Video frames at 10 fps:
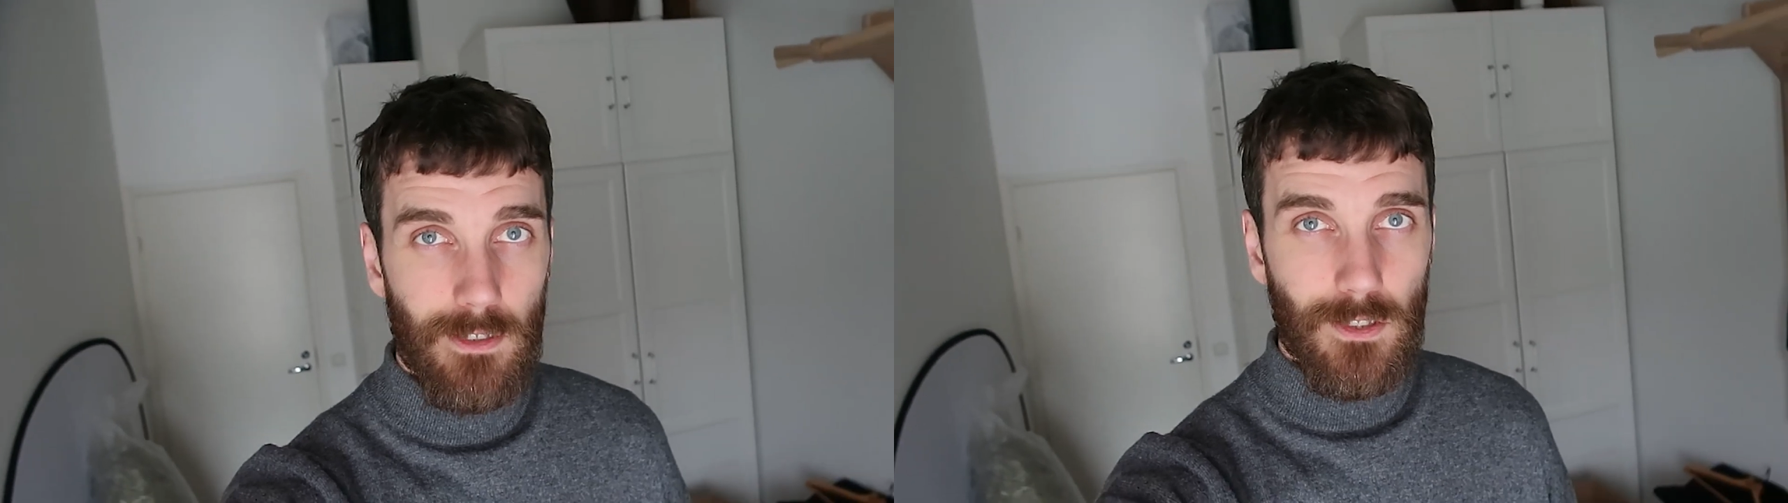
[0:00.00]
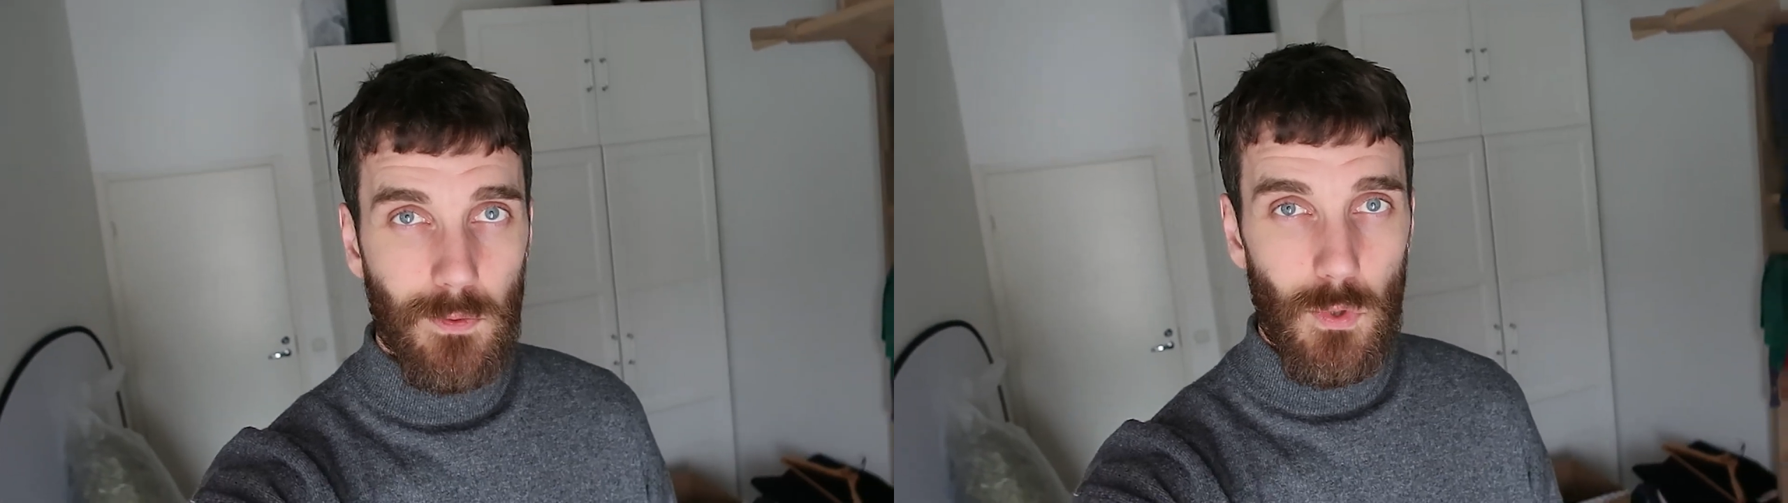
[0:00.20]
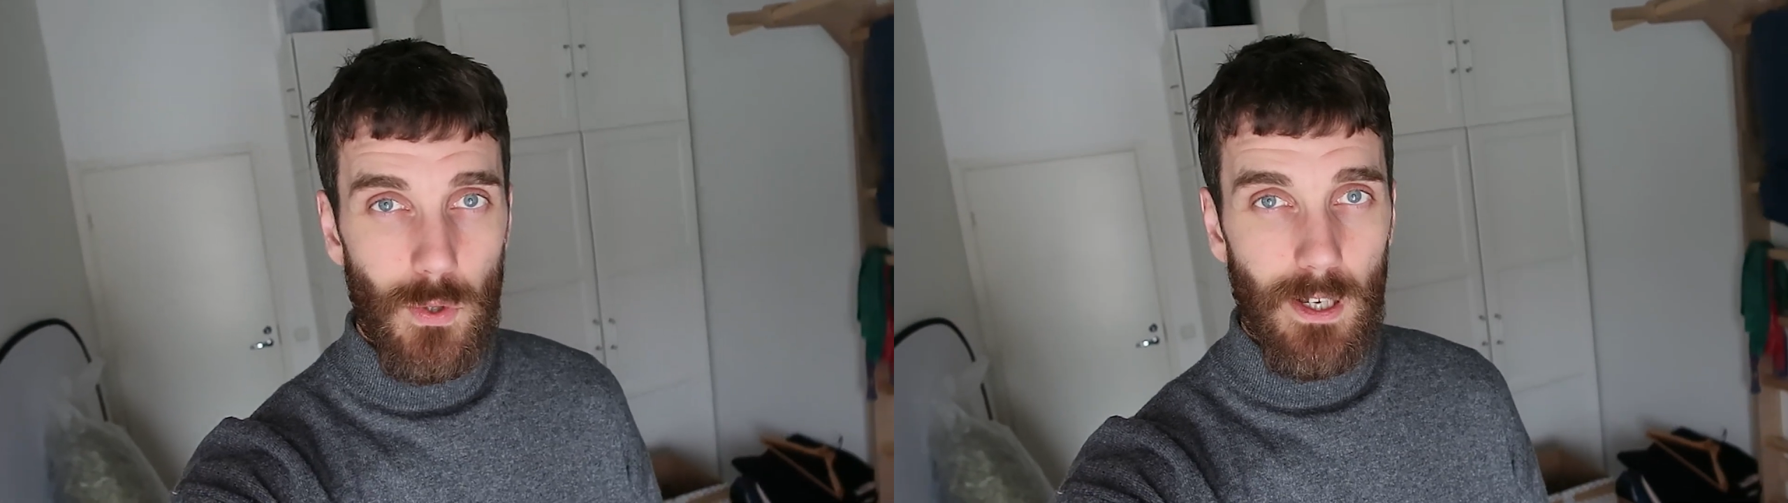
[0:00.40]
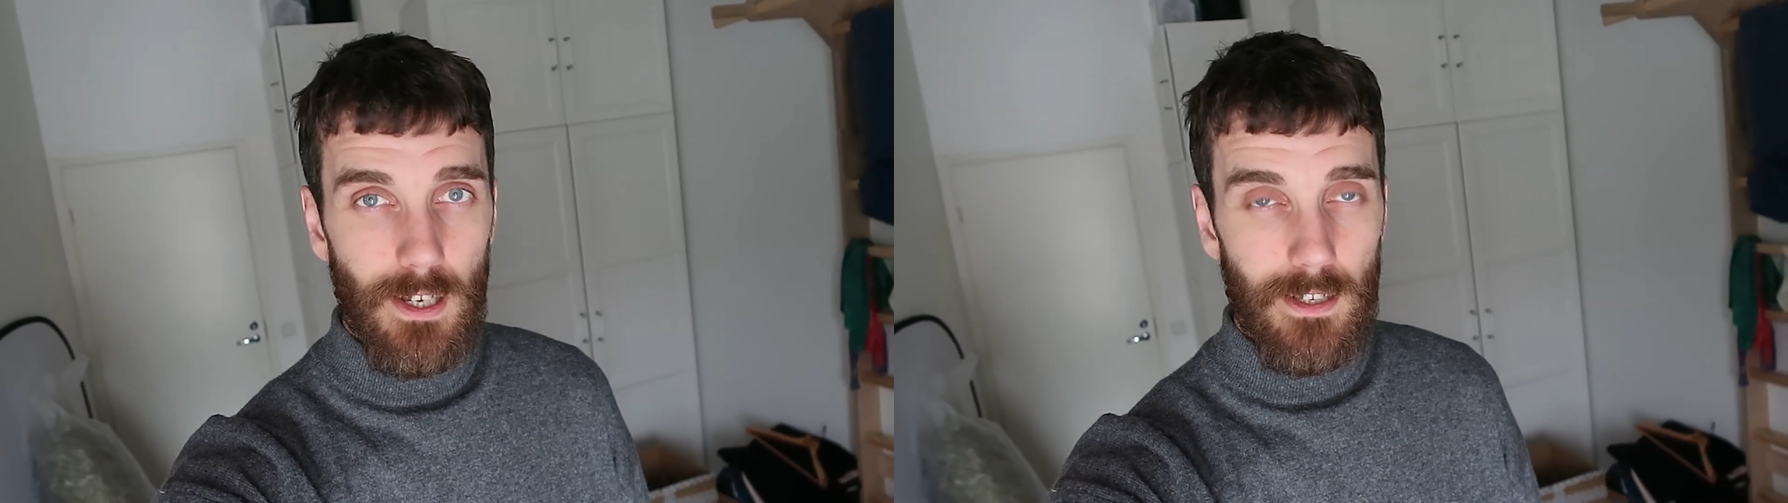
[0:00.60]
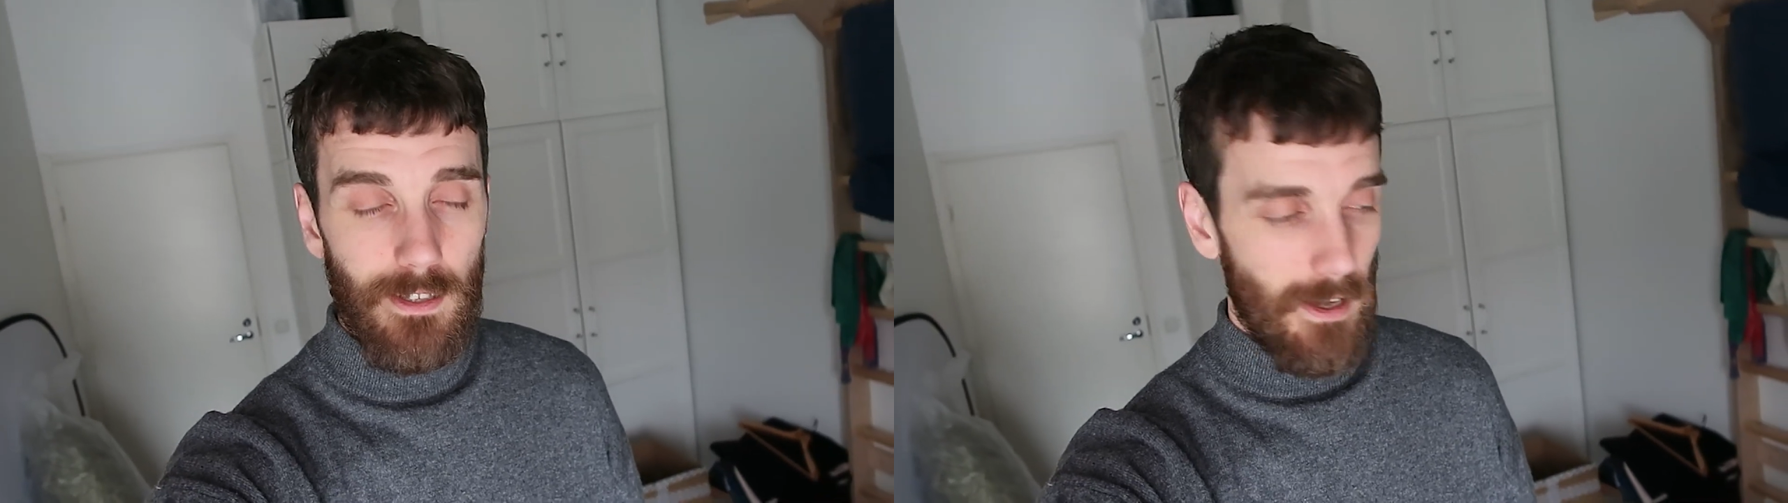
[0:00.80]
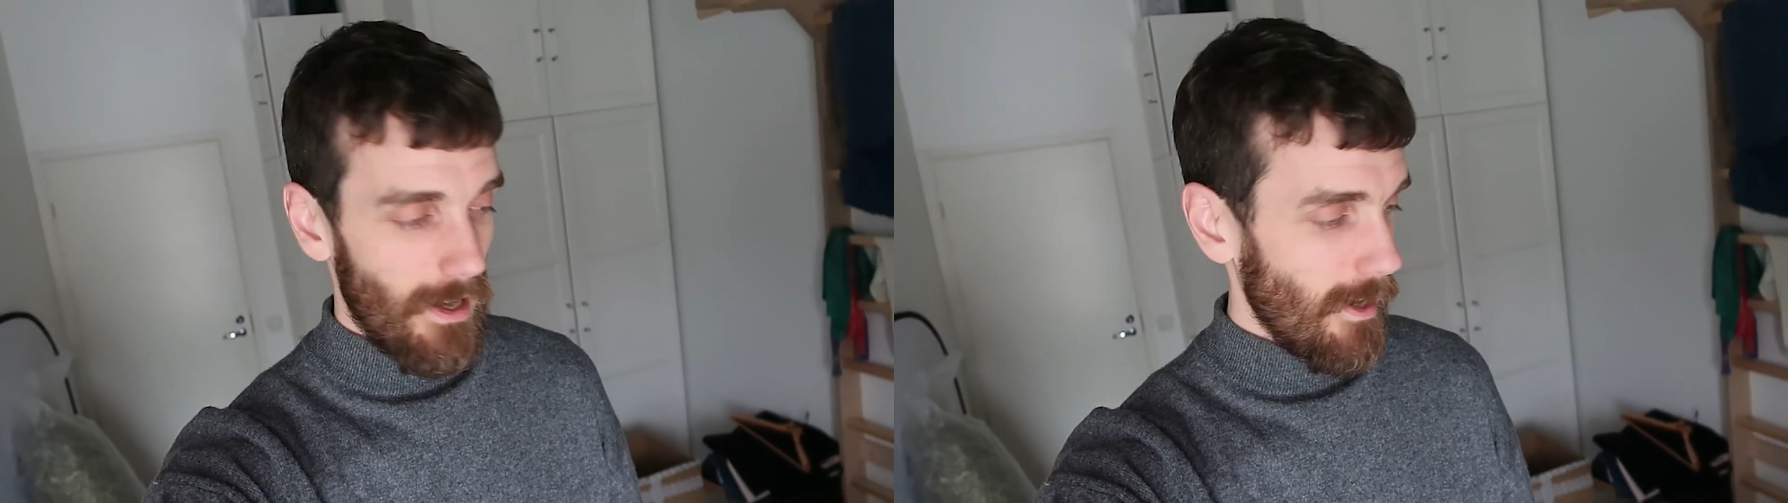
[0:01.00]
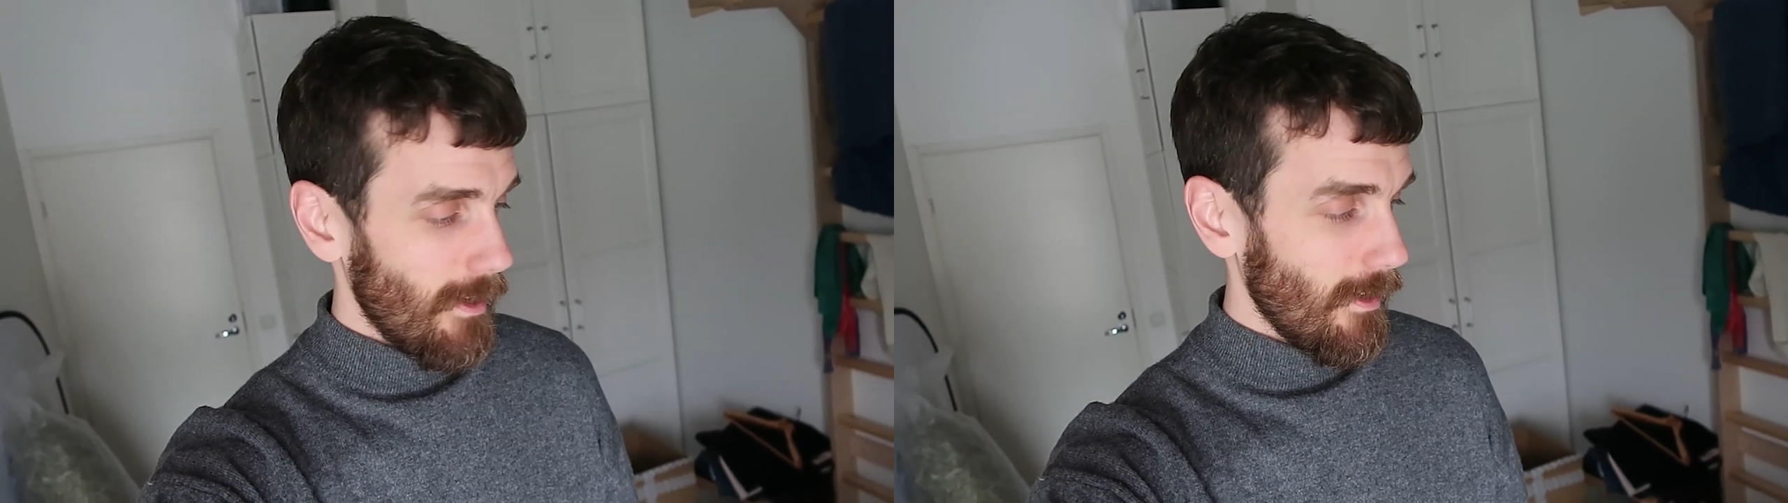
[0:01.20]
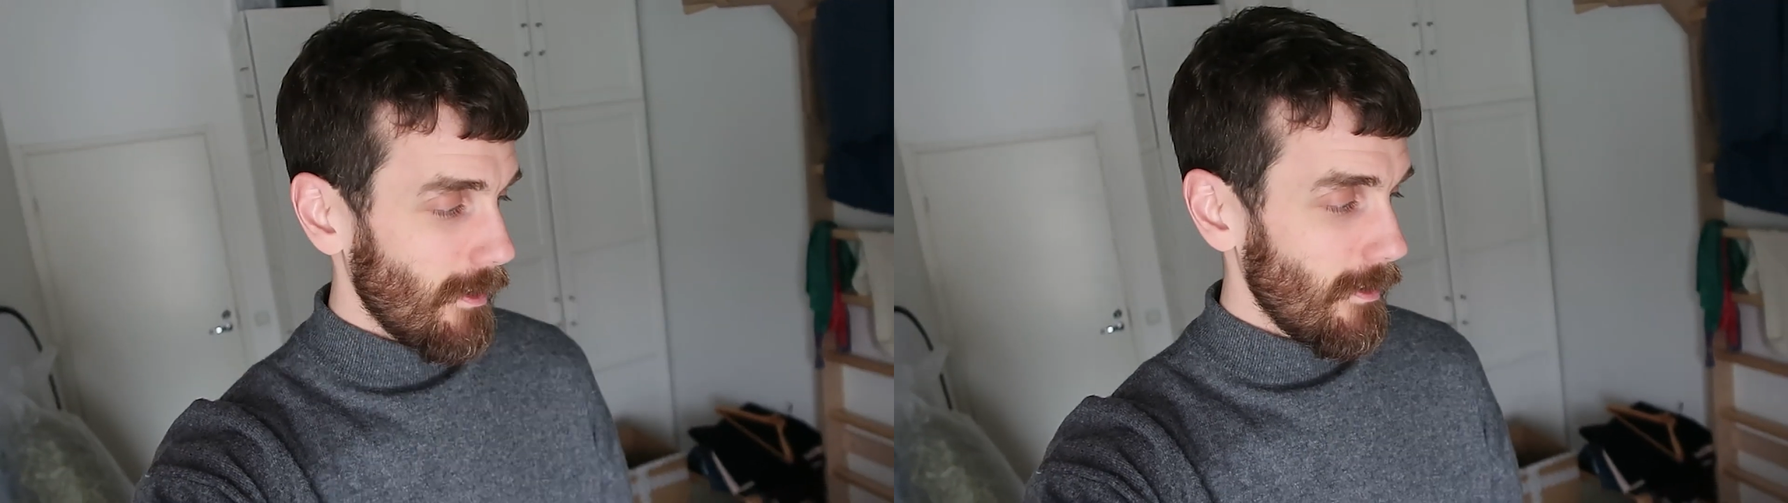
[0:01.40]
smoothly
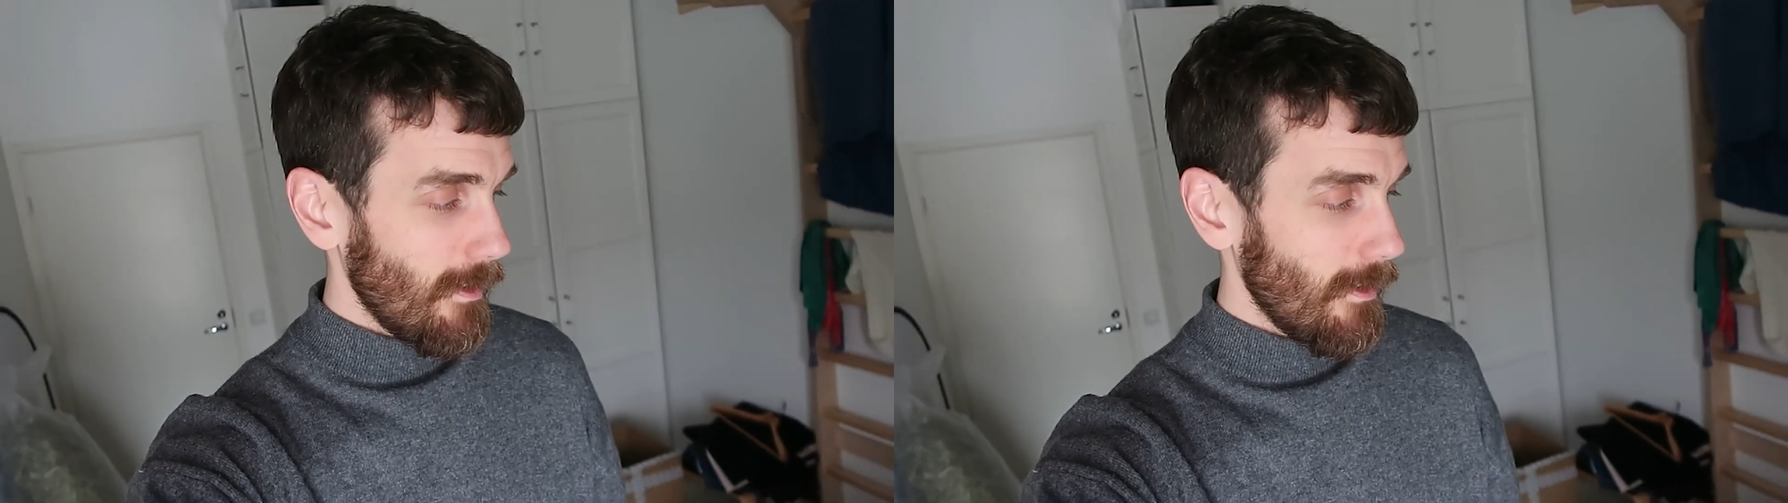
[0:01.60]
and